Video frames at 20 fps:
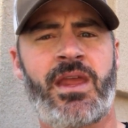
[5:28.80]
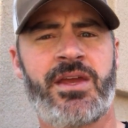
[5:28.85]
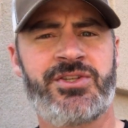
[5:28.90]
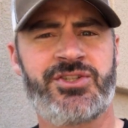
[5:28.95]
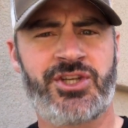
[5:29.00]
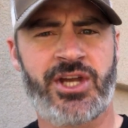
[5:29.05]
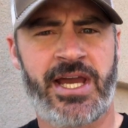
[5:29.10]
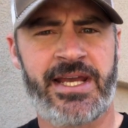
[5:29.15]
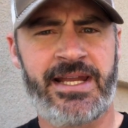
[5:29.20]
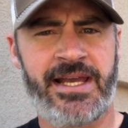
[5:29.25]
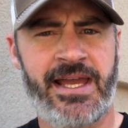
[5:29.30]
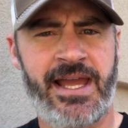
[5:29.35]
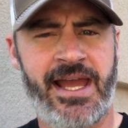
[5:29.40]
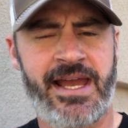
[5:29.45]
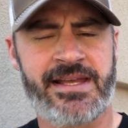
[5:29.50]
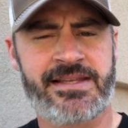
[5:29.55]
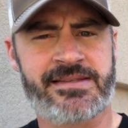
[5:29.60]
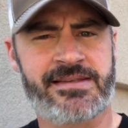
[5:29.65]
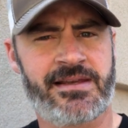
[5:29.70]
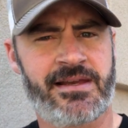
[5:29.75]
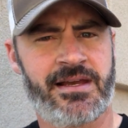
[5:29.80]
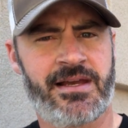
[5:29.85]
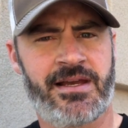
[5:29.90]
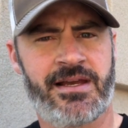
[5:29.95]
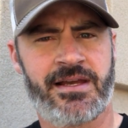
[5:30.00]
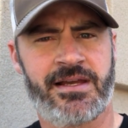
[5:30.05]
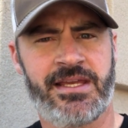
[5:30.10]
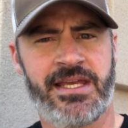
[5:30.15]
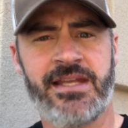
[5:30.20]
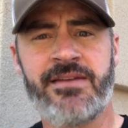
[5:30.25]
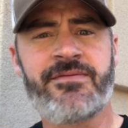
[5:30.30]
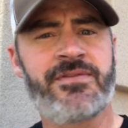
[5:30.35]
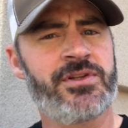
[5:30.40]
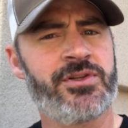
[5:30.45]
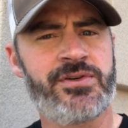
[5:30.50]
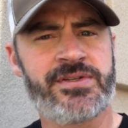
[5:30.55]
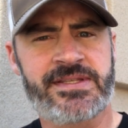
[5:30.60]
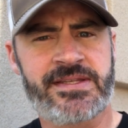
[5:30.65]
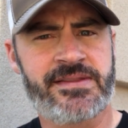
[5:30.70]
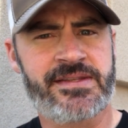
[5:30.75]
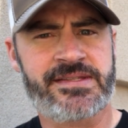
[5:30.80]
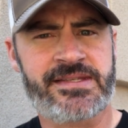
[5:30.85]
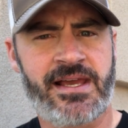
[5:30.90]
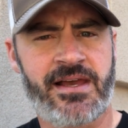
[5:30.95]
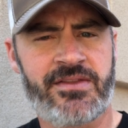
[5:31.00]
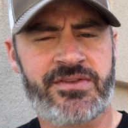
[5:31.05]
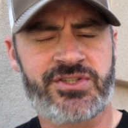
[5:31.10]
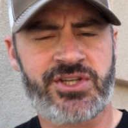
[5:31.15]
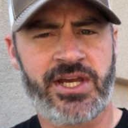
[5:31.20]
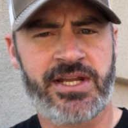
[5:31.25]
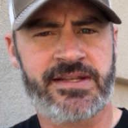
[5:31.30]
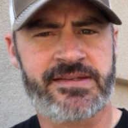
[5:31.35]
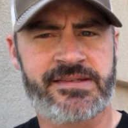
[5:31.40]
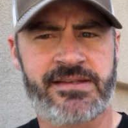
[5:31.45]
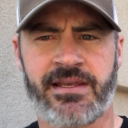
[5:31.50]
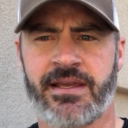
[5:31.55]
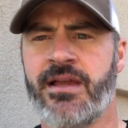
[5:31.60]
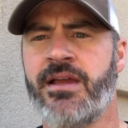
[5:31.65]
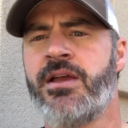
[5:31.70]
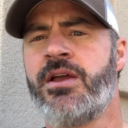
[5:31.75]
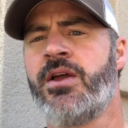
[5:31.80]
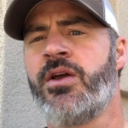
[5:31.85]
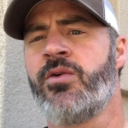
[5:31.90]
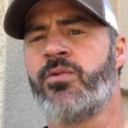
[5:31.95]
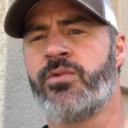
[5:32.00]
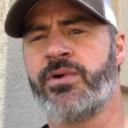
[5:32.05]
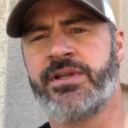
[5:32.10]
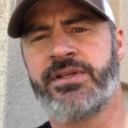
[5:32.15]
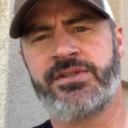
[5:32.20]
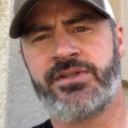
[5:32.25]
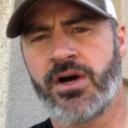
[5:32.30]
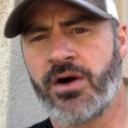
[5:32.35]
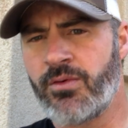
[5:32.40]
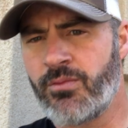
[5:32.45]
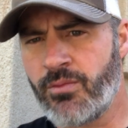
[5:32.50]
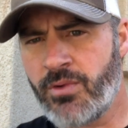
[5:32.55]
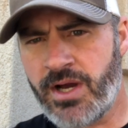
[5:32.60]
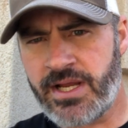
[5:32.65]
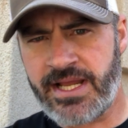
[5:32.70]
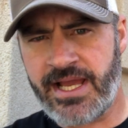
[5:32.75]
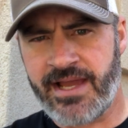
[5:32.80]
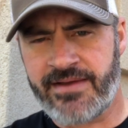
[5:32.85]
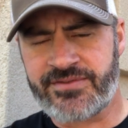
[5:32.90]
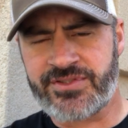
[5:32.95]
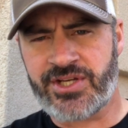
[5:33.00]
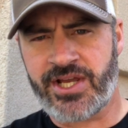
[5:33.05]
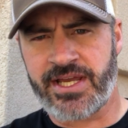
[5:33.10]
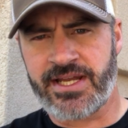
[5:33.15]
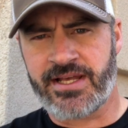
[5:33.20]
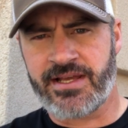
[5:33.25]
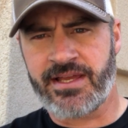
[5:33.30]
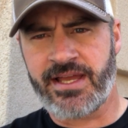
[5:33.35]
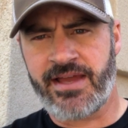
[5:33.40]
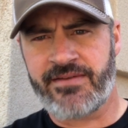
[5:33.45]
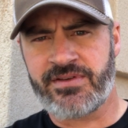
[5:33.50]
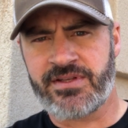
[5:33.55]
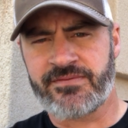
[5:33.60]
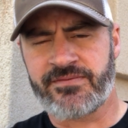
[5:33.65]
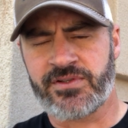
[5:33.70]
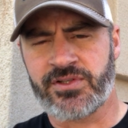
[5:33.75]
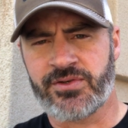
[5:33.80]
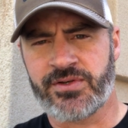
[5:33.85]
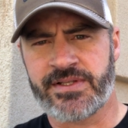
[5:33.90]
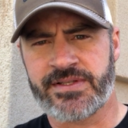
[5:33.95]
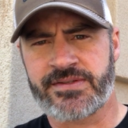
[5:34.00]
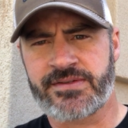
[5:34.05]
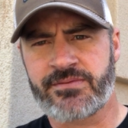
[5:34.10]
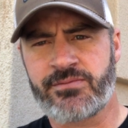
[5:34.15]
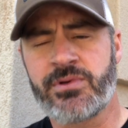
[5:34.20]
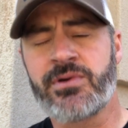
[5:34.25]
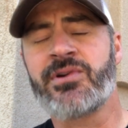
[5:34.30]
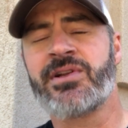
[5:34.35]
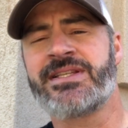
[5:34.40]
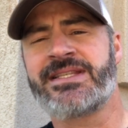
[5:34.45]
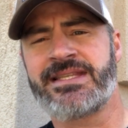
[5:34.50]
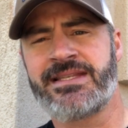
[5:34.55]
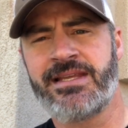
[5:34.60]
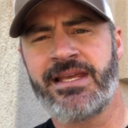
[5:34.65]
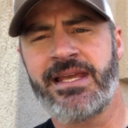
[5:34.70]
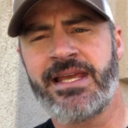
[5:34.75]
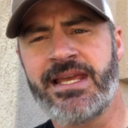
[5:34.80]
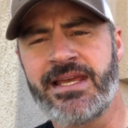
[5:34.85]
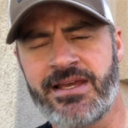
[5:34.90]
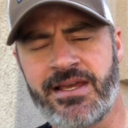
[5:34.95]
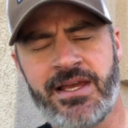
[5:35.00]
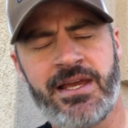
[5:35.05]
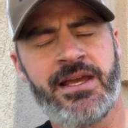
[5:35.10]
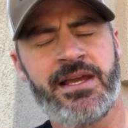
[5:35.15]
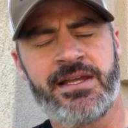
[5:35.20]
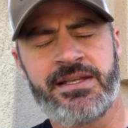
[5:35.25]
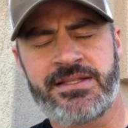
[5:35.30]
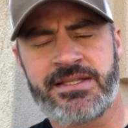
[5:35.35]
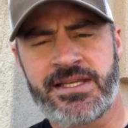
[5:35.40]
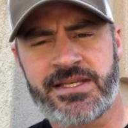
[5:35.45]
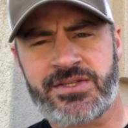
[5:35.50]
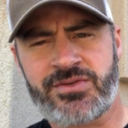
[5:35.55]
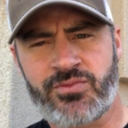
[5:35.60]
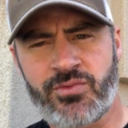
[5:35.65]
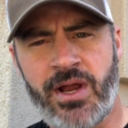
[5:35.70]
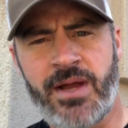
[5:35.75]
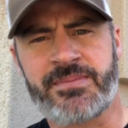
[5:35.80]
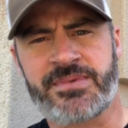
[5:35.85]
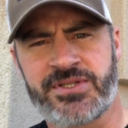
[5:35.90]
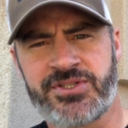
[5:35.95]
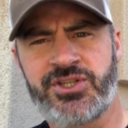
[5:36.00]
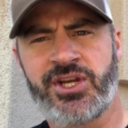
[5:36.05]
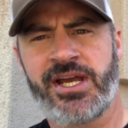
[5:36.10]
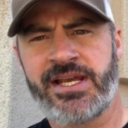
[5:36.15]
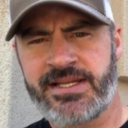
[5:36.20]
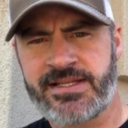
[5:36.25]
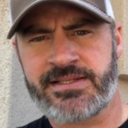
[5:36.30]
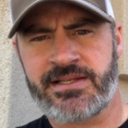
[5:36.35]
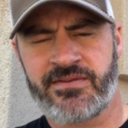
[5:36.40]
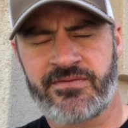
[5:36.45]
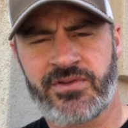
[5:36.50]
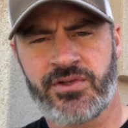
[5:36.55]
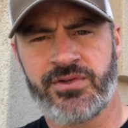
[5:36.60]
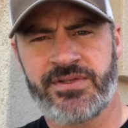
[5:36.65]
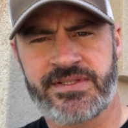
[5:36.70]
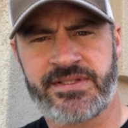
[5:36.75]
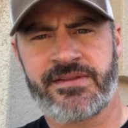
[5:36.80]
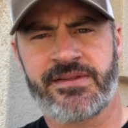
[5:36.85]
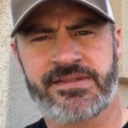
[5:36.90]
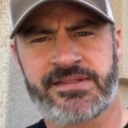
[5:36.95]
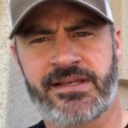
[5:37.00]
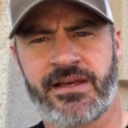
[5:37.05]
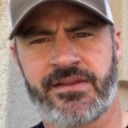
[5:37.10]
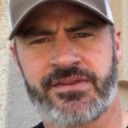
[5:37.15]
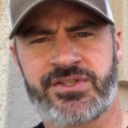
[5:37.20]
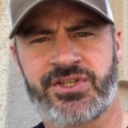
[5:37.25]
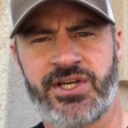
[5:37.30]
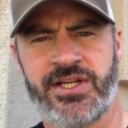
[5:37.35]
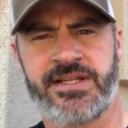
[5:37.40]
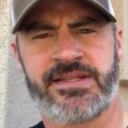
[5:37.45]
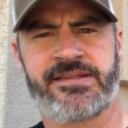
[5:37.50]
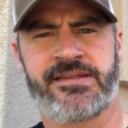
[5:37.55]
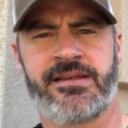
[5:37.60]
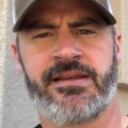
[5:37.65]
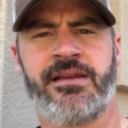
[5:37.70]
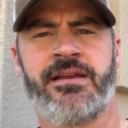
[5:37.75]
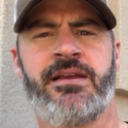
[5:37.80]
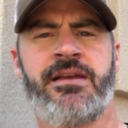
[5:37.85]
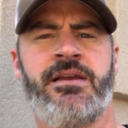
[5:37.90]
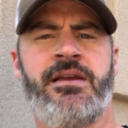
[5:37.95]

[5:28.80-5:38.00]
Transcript: China has influence in the South China Sea. We don't want to have China have influence. We want to disrupt China's influence in the South China Sea.